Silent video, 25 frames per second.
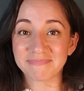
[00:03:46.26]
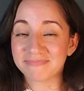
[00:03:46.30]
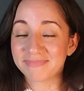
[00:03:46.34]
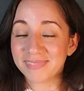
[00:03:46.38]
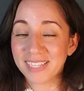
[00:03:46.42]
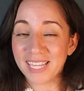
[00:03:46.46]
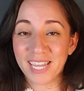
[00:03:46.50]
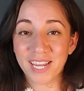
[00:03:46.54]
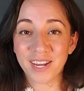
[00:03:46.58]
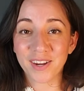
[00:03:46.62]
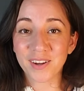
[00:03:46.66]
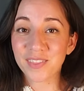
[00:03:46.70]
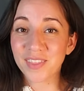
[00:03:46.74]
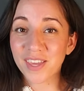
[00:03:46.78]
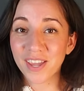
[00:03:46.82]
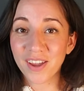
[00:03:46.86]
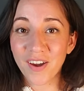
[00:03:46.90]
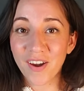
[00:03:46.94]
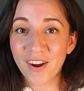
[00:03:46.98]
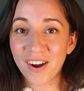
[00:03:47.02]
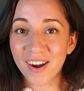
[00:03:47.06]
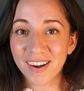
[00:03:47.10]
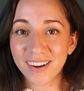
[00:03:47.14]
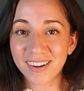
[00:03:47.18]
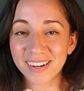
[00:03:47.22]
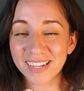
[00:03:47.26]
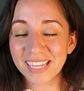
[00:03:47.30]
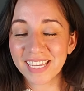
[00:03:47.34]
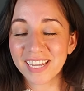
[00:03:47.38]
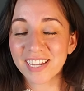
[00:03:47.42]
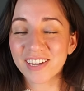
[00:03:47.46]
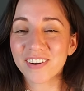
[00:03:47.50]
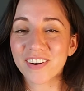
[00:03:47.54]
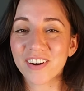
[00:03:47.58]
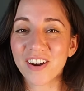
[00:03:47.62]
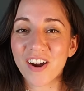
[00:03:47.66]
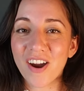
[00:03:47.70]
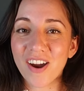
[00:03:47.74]
Here they are.
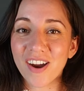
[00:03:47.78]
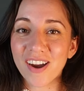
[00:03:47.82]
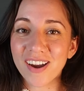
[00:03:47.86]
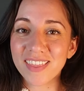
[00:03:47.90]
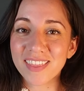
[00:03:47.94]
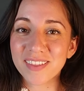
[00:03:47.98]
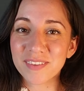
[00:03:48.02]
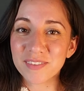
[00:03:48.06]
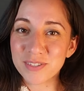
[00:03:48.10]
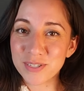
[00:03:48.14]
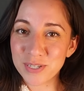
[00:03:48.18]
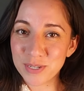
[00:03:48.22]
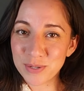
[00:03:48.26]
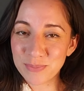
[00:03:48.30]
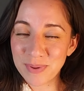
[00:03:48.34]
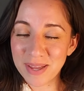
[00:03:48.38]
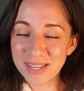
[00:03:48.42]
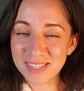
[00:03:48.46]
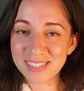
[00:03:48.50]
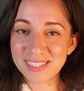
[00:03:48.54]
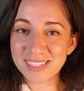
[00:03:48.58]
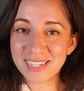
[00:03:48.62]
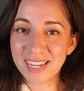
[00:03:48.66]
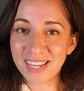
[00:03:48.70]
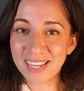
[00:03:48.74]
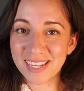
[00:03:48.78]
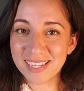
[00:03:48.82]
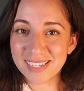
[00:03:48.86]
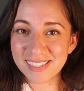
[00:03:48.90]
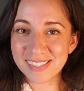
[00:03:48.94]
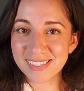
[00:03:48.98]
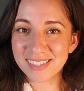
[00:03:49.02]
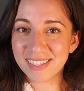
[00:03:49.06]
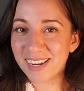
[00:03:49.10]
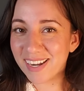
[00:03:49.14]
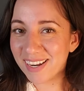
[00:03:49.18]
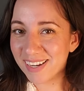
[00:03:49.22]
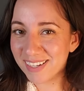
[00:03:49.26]
Here are the two best takes
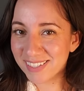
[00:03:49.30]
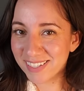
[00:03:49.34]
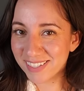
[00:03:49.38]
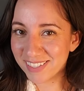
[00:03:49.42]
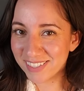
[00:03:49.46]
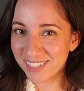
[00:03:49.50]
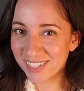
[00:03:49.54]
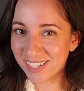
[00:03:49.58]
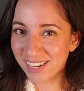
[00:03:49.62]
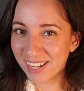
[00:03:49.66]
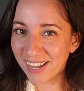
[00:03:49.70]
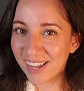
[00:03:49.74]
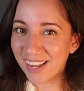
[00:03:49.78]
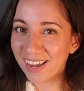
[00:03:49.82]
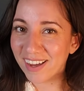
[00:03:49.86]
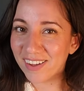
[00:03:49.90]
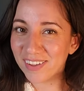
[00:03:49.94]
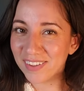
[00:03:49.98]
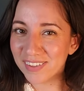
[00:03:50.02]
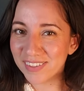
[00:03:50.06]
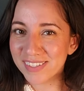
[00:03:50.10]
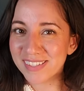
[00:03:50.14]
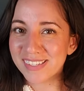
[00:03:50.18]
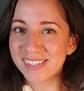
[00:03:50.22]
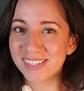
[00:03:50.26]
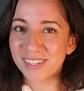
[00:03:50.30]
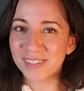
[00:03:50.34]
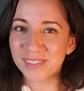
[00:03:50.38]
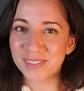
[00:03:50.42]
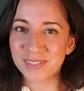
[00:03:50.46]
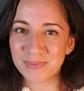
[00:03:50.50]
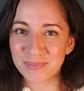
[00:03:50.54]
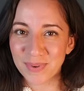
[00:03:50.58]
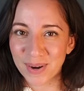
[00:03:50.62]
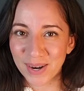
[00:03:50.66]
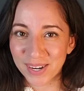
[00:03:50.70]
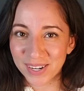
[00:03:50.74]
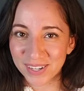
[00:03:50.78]
that I did today. I'll see you
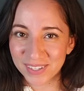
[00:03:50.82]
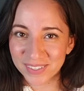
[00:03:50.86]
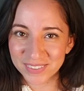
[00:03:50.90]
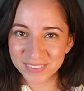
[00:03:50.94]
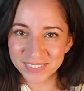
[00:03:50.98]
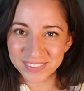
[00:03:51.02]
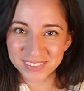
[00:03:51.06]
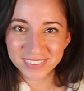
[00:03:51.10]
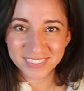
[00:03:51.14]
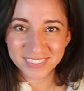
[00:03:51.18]
tomorrow.